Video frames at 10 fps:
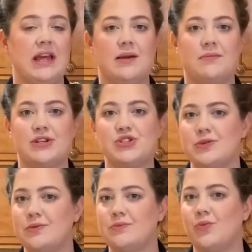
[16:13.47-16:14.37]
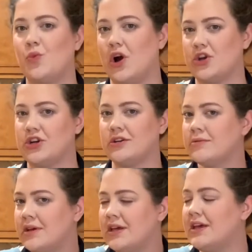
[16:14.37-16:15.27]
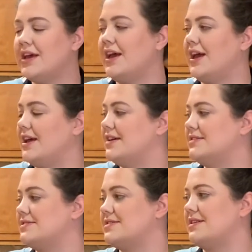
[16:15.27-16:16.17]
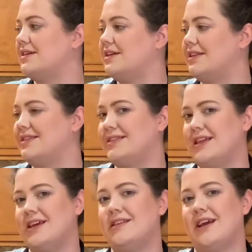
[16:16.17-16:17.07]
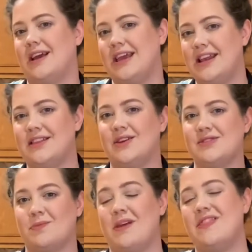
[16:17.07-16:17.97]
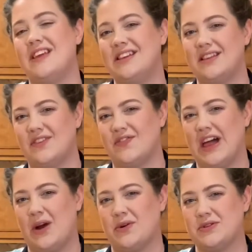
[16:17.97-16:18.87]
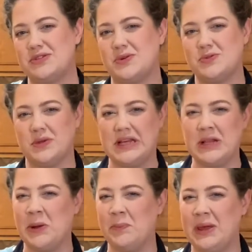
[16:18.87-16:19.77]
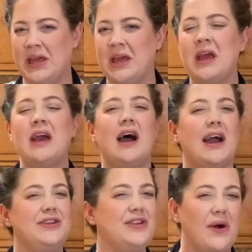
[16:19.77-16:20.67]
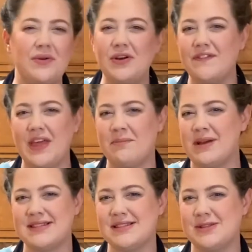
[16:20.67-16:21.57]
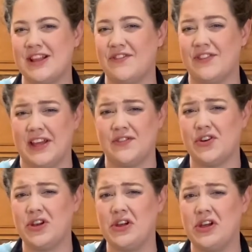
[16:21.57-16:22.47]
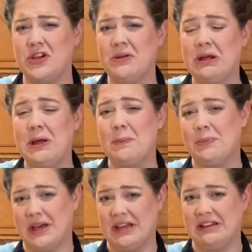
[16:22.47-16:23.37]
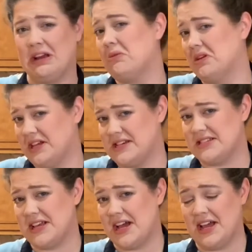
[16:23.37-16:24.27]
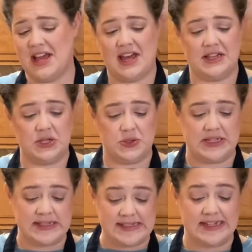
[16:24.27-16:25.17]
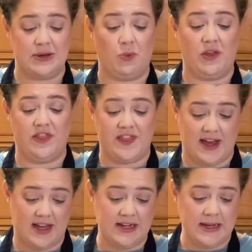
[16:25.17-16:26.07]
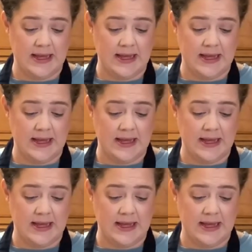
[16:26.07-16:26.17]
mushroom water, and then I heated those up and then did the flour. So it was really clumpy. I don't know if that messes with the flavor at all, but I realized I had a little incident with that.